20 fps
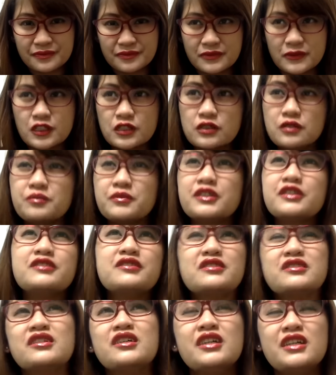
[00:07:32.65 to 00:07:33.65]

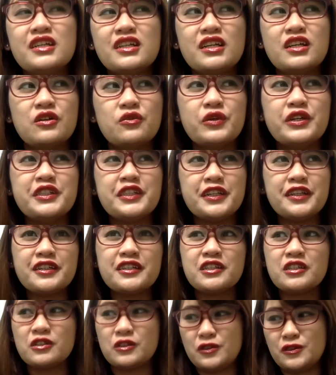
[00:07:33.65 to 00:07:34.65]
Because when they are
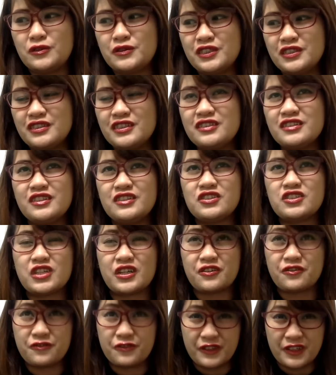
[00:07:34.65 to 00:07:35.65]
alone and then they
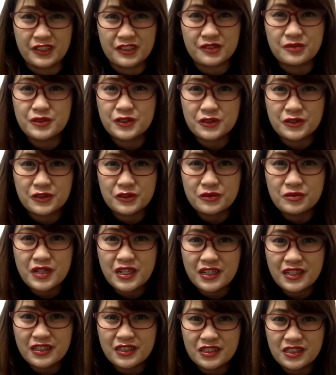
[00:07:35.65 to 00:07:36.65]
check Facebook too
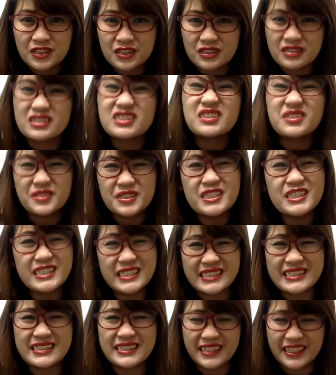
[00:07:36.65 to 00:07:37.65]
much, they're really
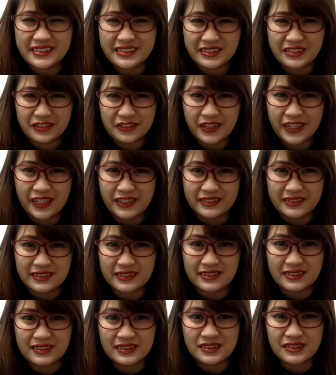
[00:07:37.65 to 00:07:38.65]
gonna get
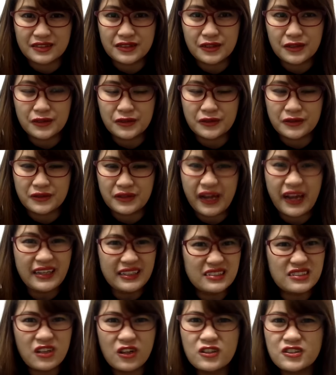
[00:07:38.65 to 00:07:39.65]
stressed. So
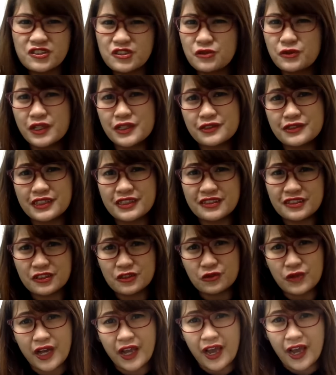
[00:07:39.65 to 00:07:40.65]
it's also one
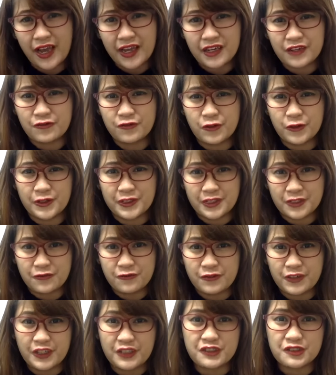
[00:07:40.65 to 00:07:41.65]
reason why I avoided
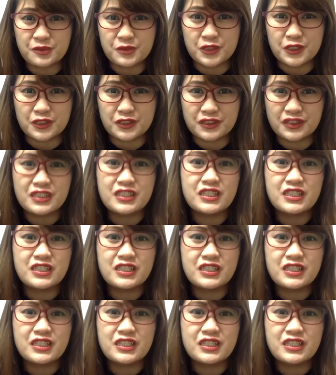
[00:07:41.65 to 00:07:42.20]
Facebook.